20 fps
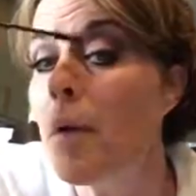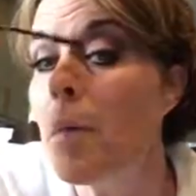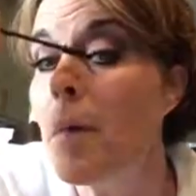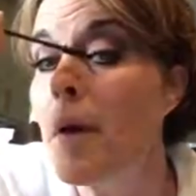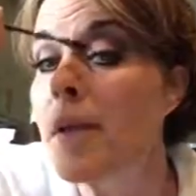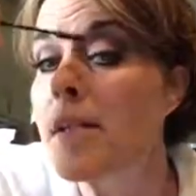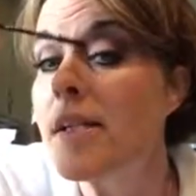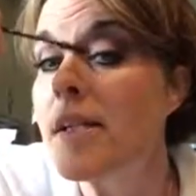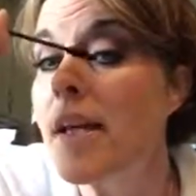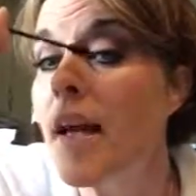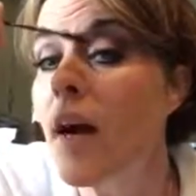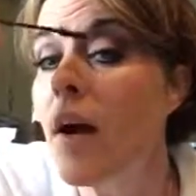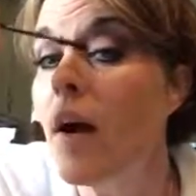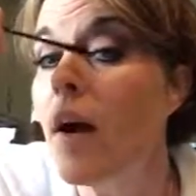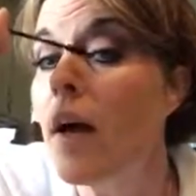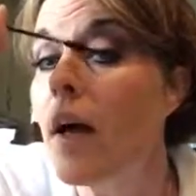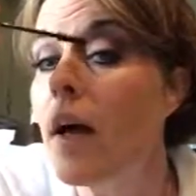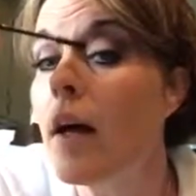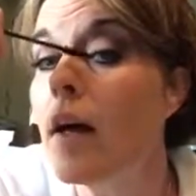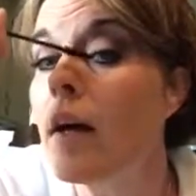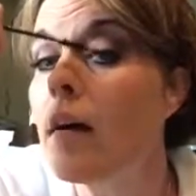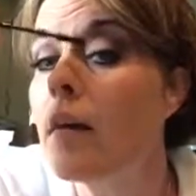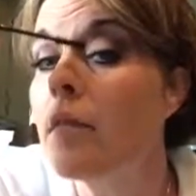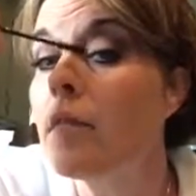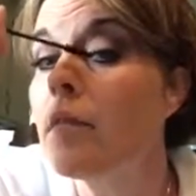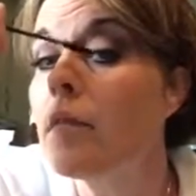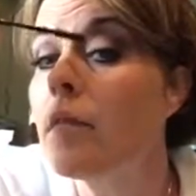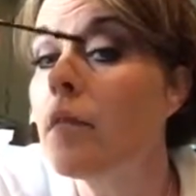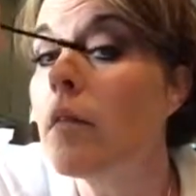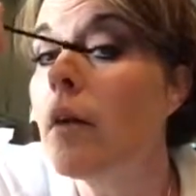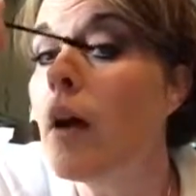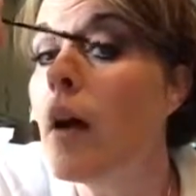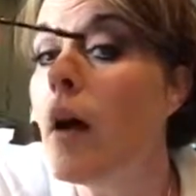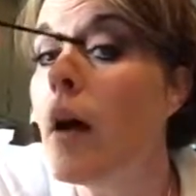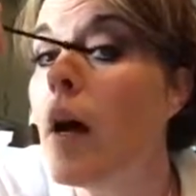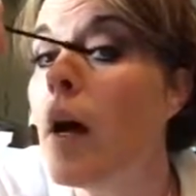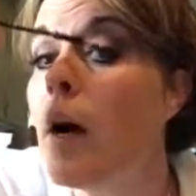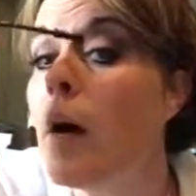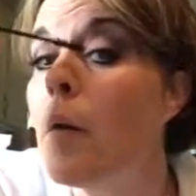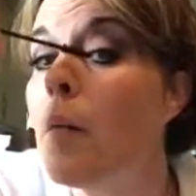mascara
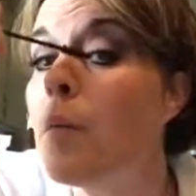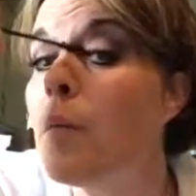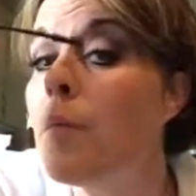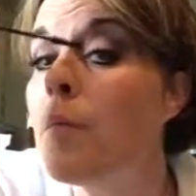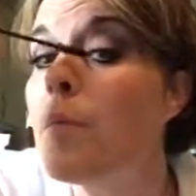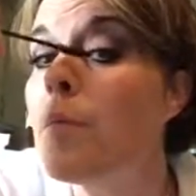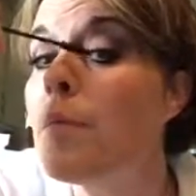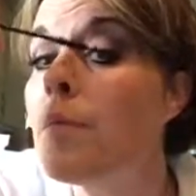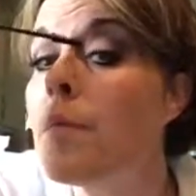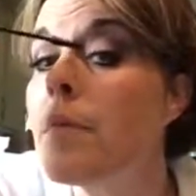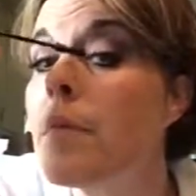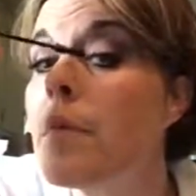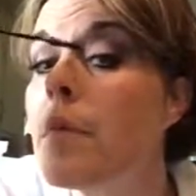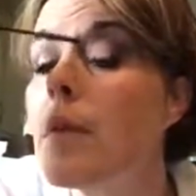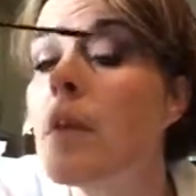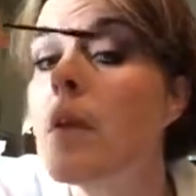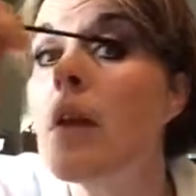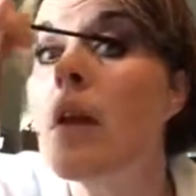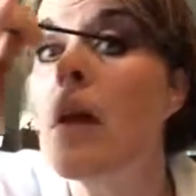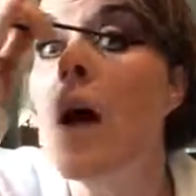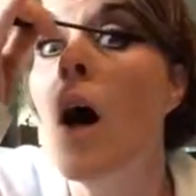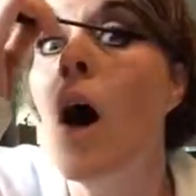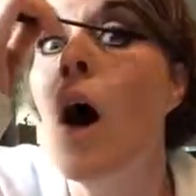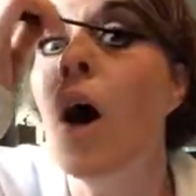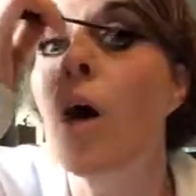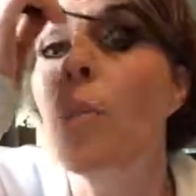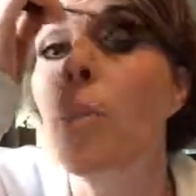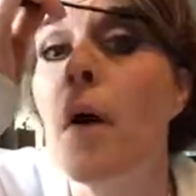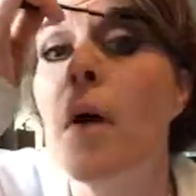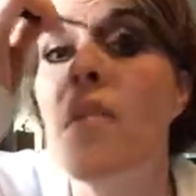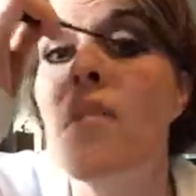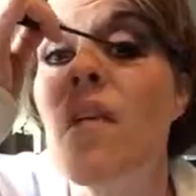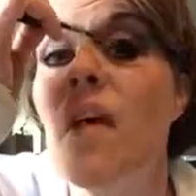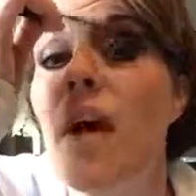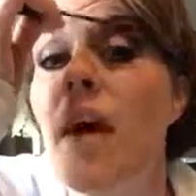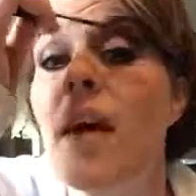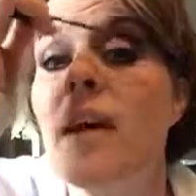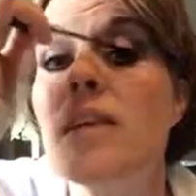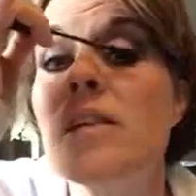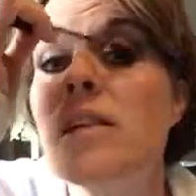on my
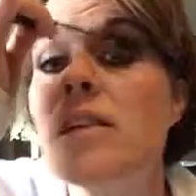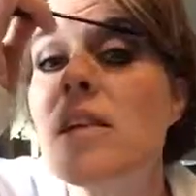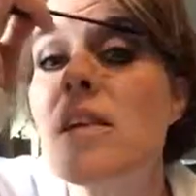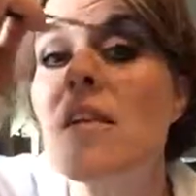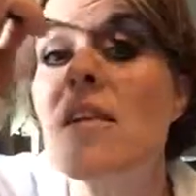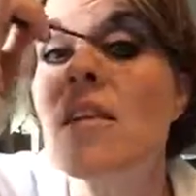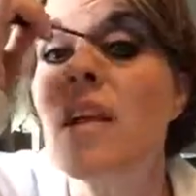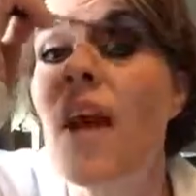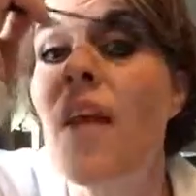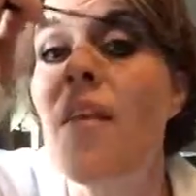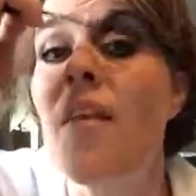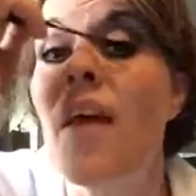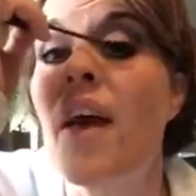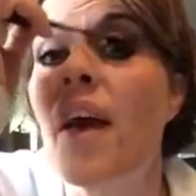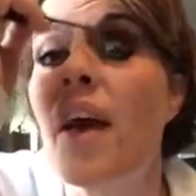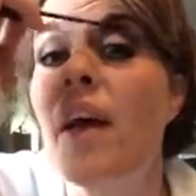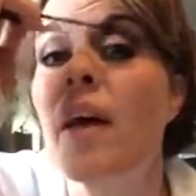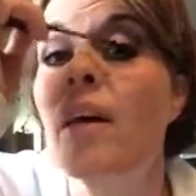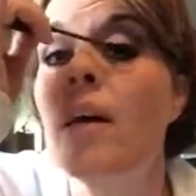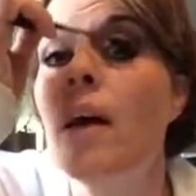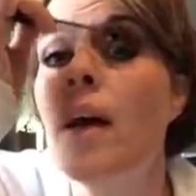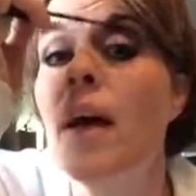face. Nothing.